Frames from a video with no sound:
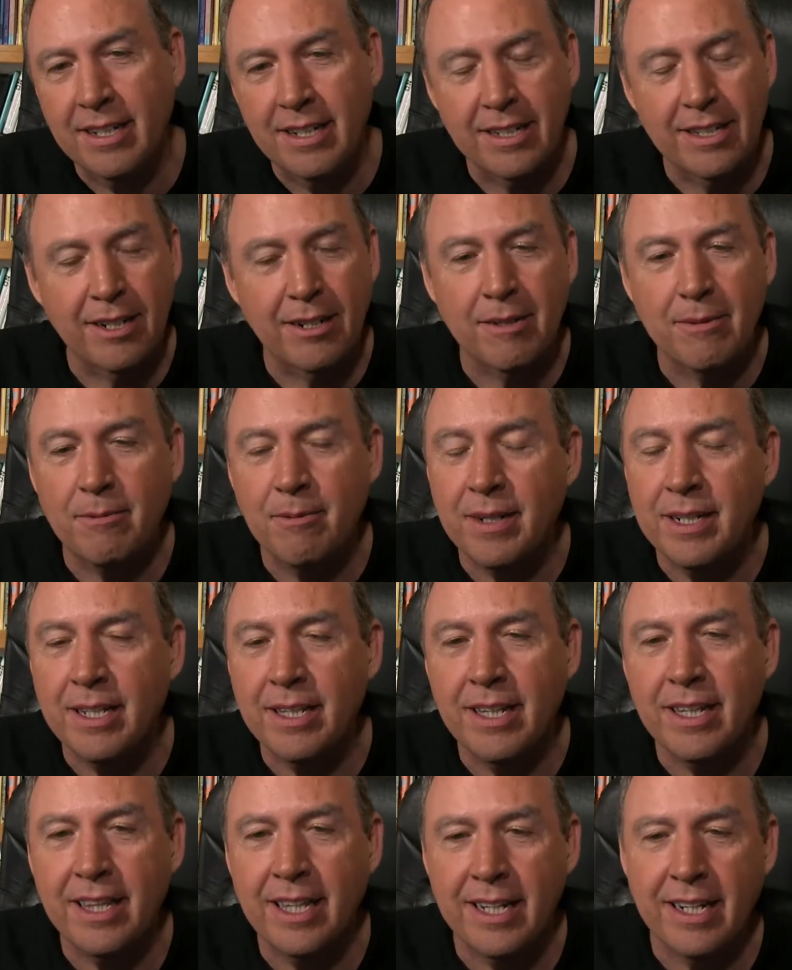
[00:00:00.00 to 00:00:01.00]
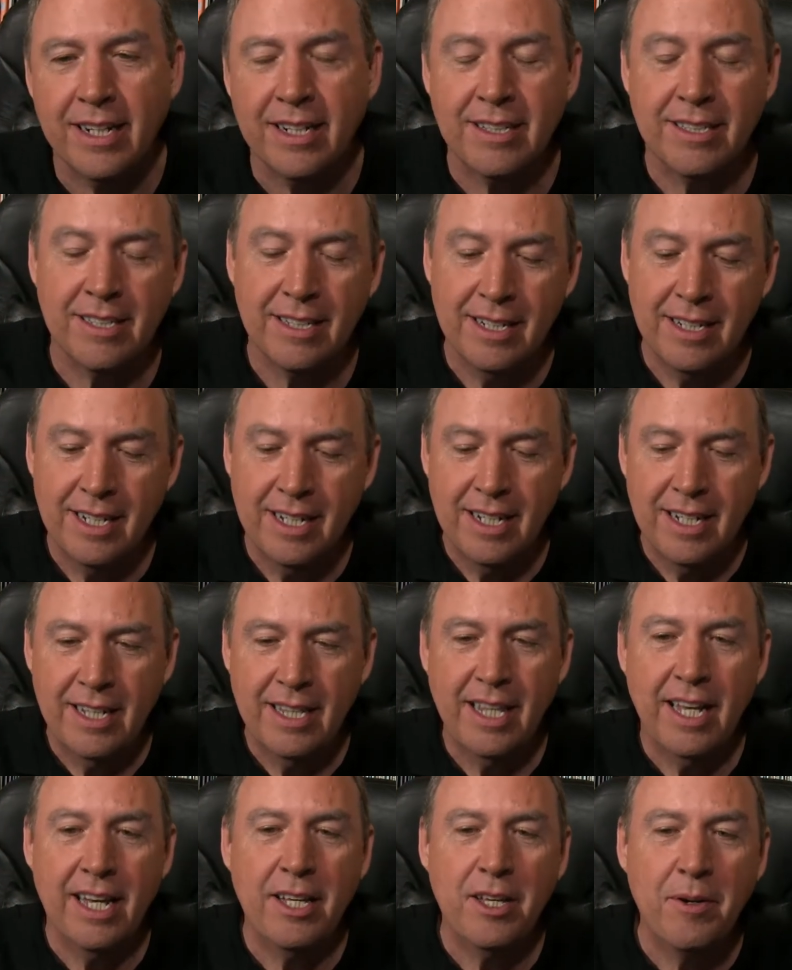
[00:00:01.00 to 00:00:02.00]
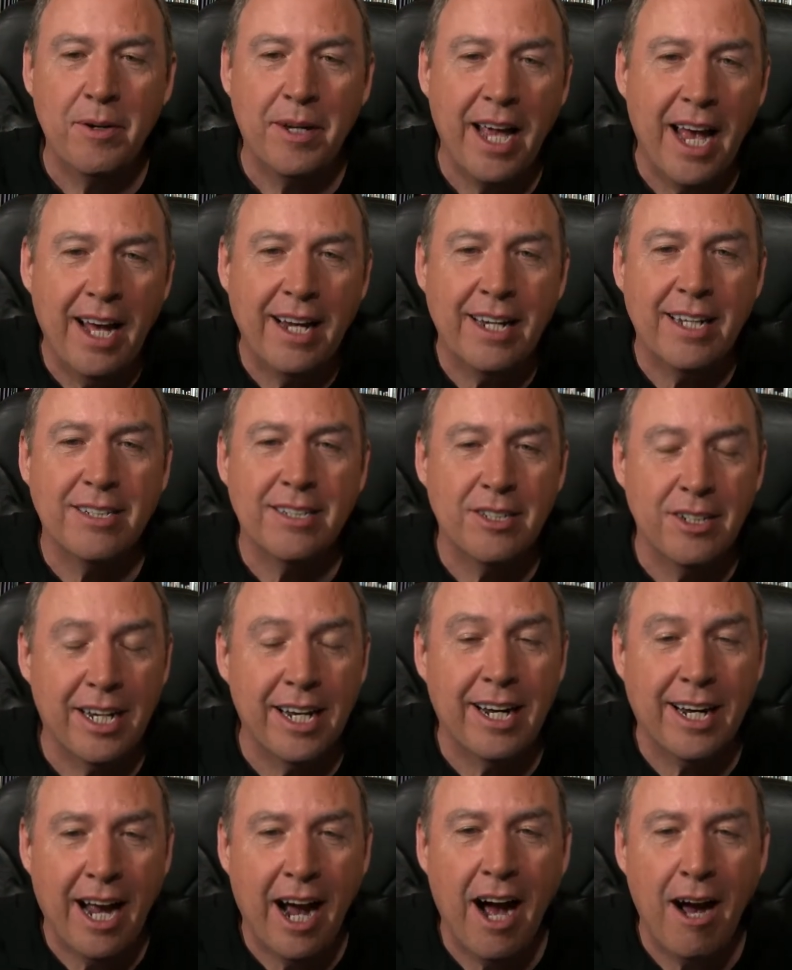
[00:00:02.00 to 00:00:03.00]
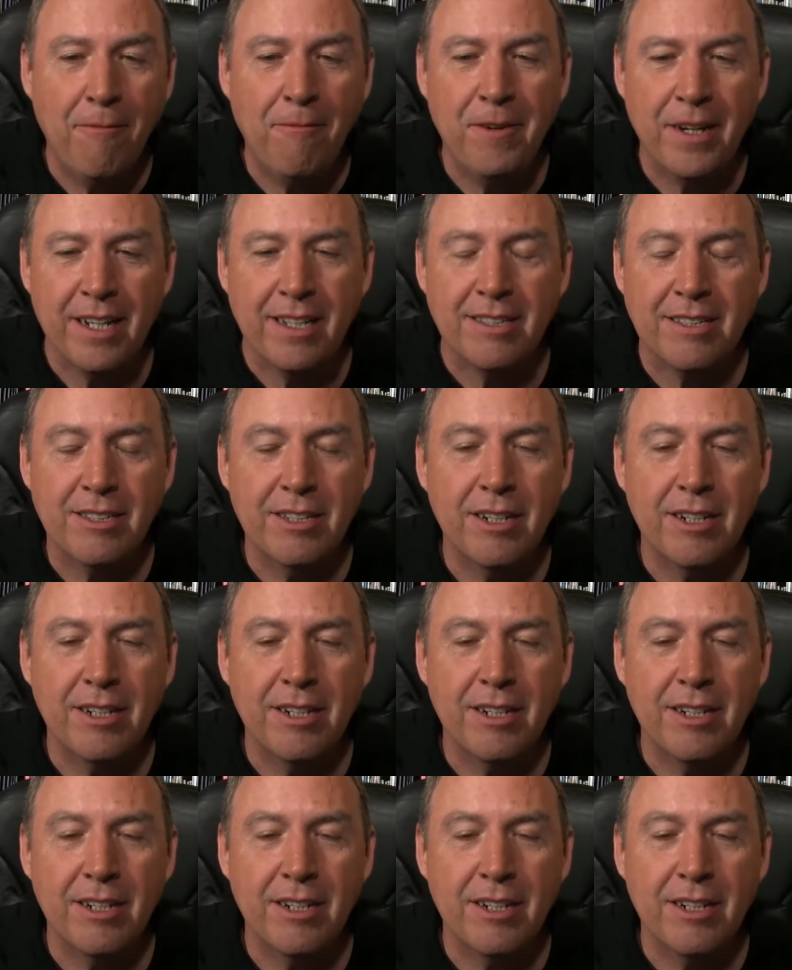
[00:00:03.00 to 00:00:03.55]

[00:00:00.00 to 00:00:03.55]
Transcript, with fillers: you know, one of the things that you get is you get confidence.